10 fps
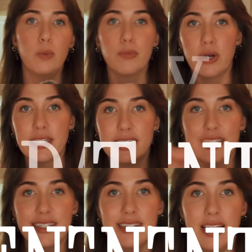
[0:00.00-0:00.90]

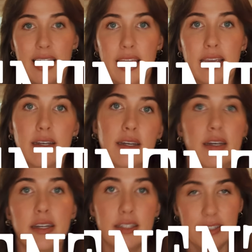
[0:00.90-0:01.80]
Present day.
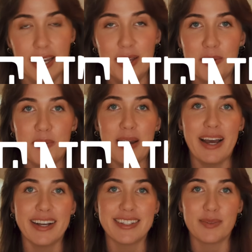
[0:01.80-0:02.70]
So now that we're
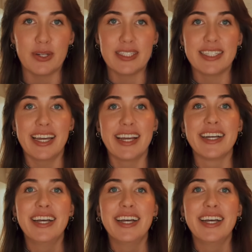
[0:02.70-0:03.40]
back to the present day,